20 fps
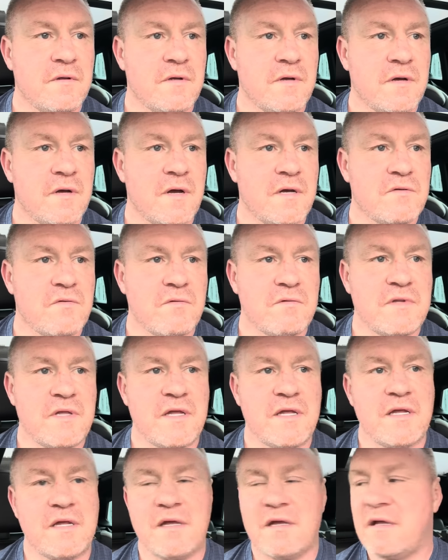I don't
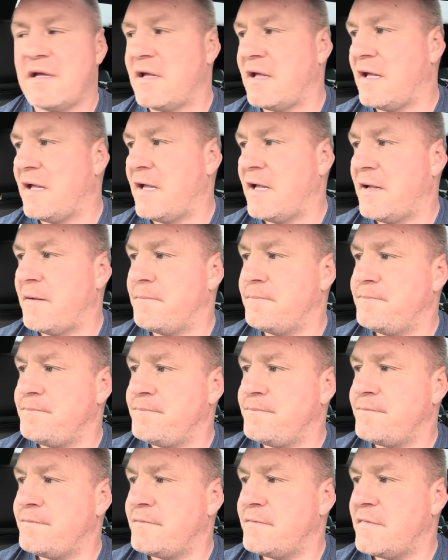think it
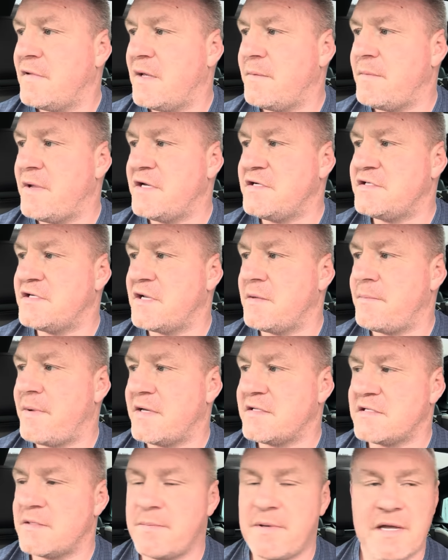makes you a
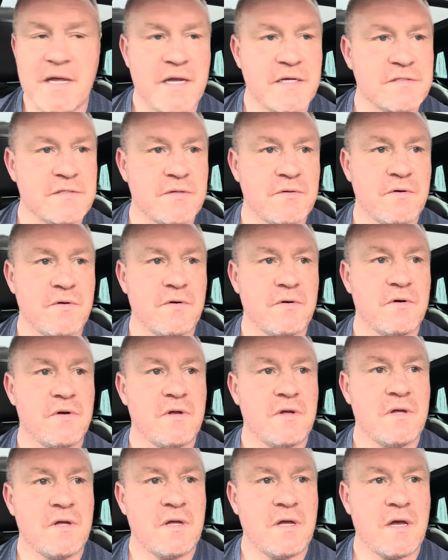better person or
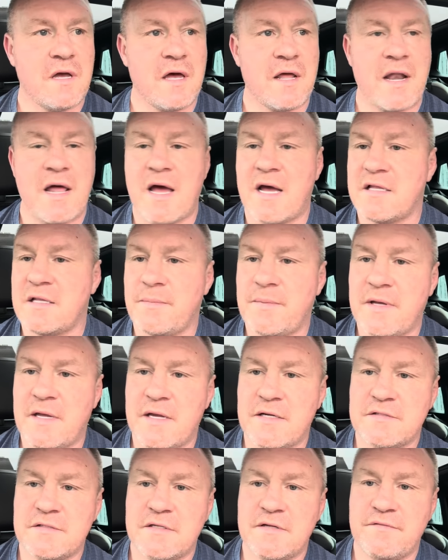an harder
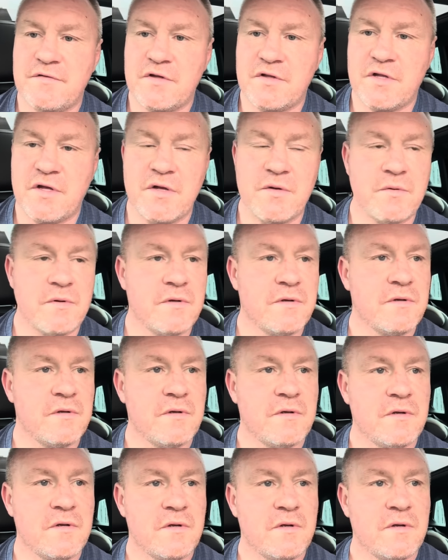person if you do.
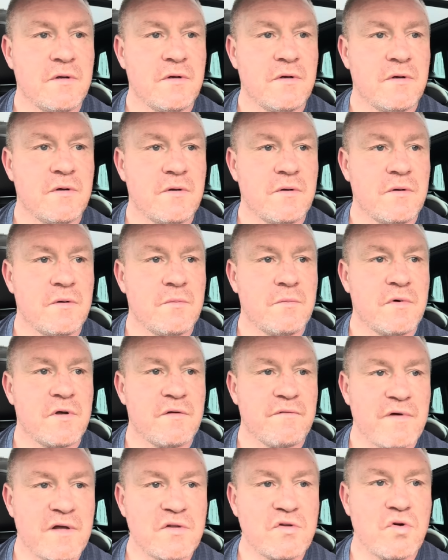But
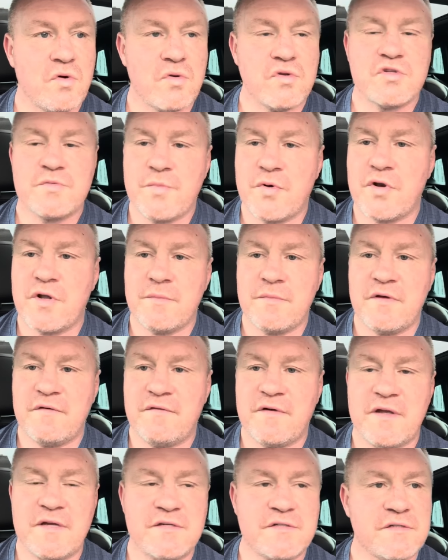I've had guns put in my
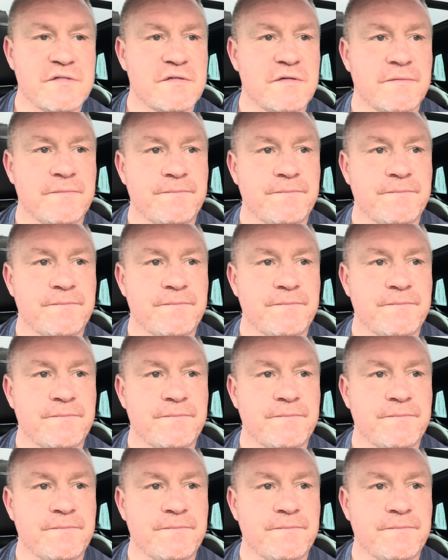face.